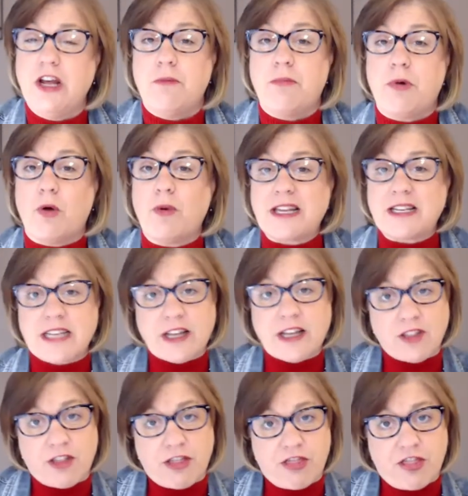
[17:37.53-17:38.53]
But we can take
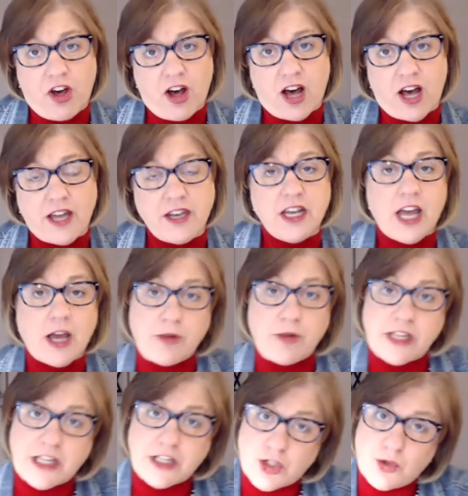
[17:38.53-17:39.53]
the thought and we
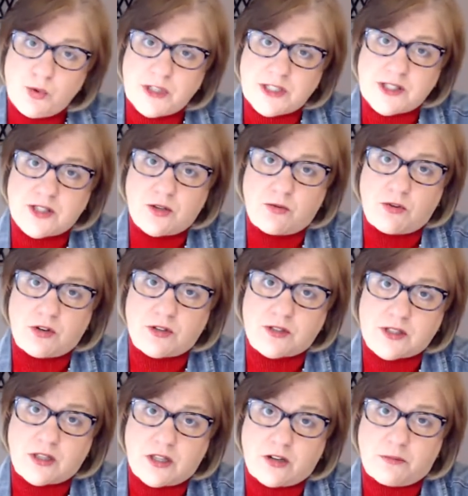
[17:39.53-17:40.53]
can twist the words
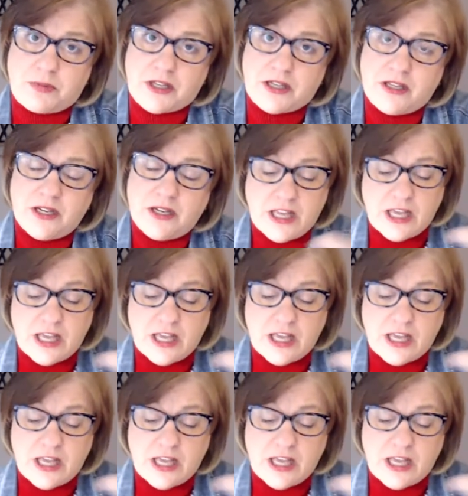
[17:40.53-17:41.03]
a little bit